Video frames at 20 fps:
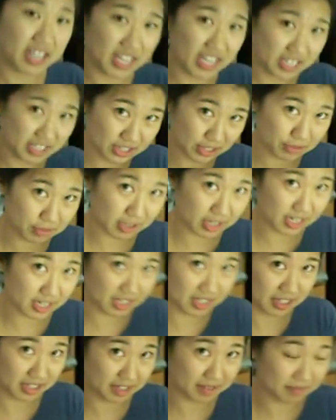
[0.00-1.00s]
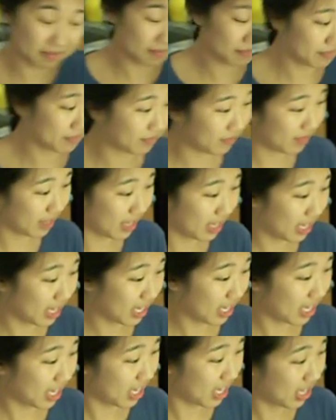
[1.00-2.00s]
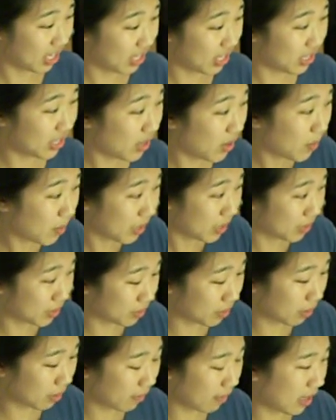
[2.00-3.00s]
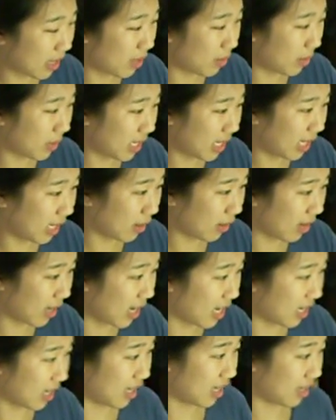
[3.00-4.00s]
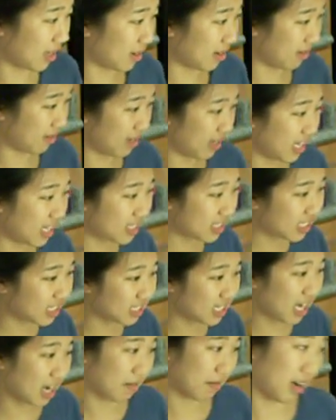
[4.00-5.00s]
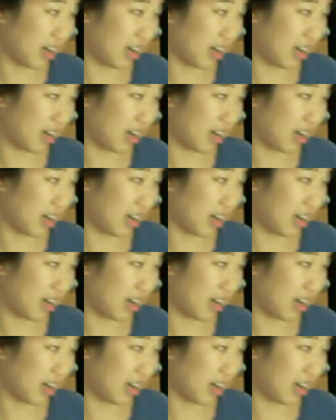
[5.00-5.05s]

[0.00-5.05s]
is the green onion. You don't want to screw around with any other kind of onion. It's just not